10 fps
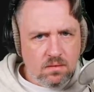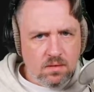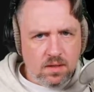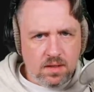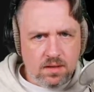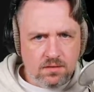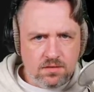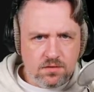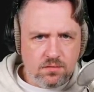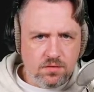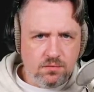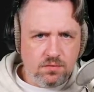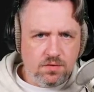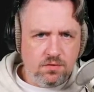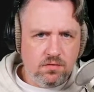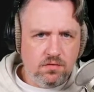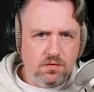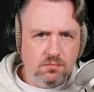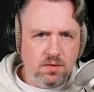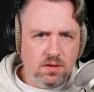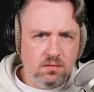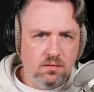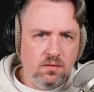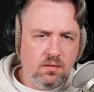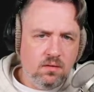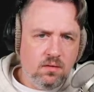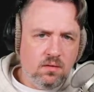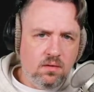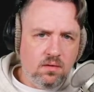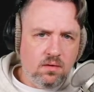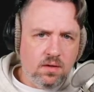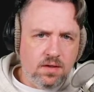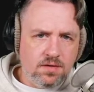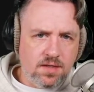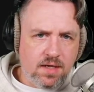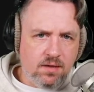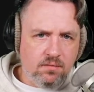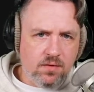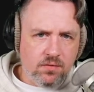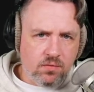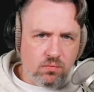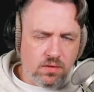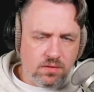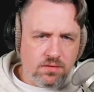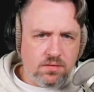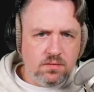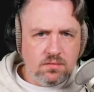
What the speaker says: And this is going to return to me a set of other coordinates.